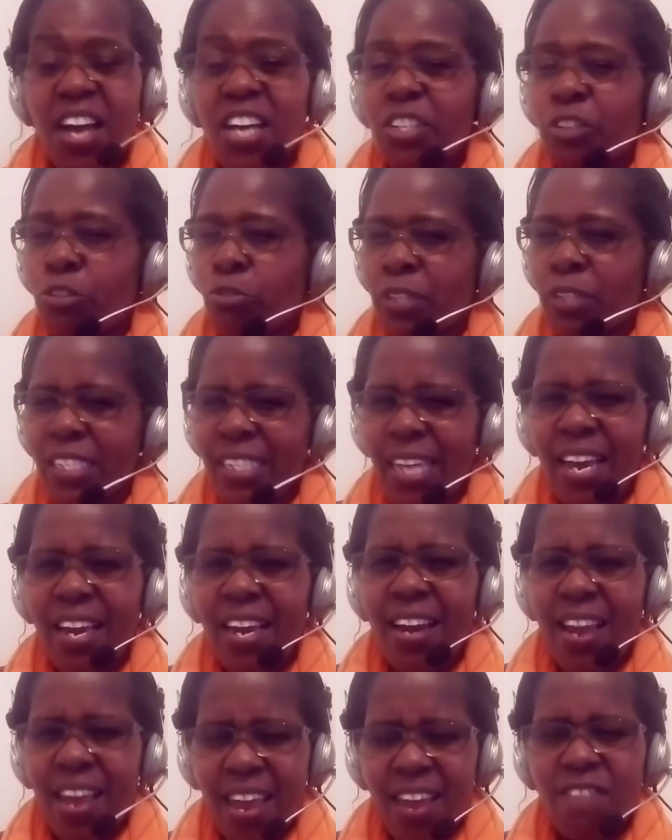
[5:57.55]
to tell
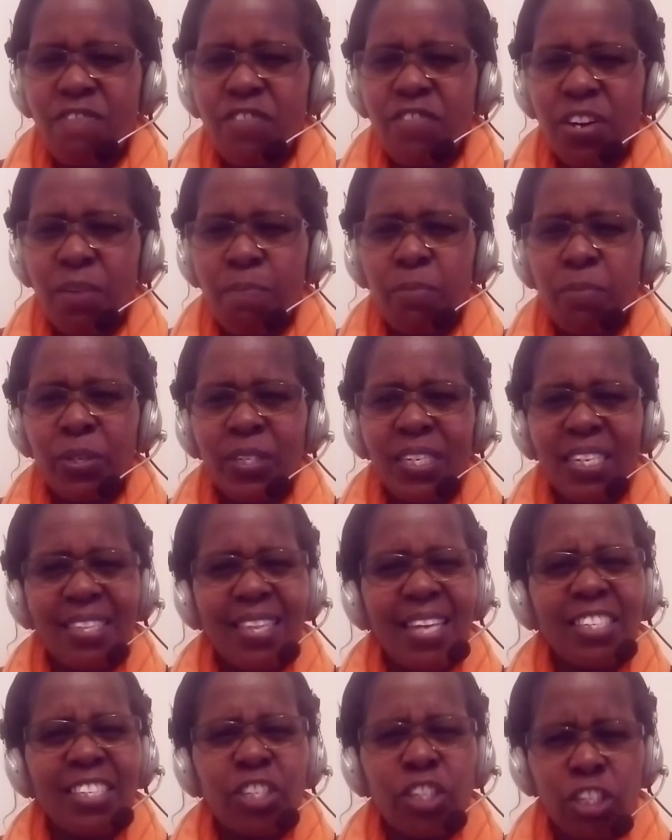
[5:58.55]
everybody
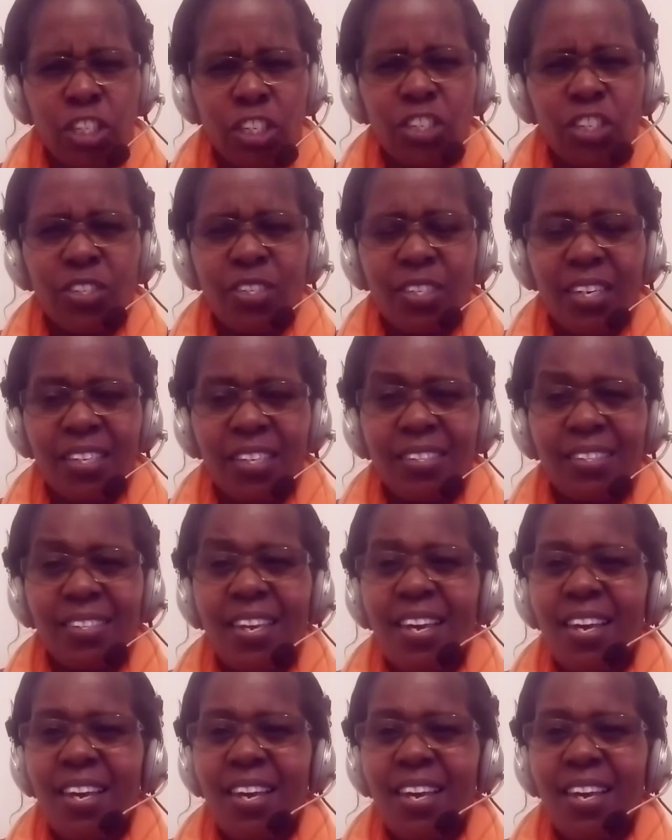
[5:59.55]
that Jesus